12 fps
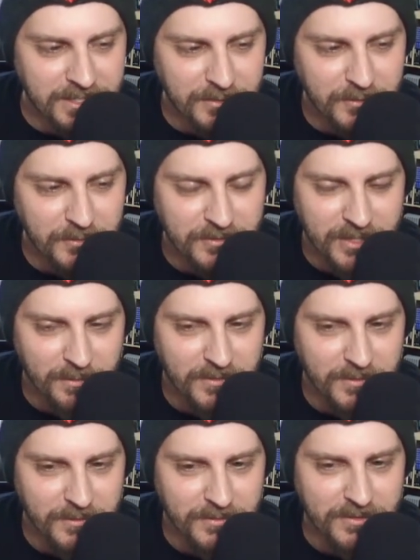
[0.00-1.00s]
to some
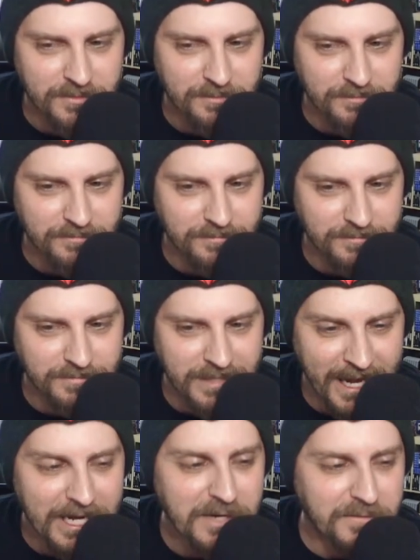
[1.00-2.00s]
of those
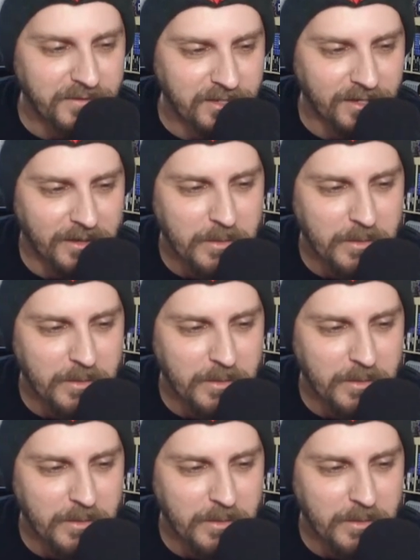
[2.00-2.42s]
caves.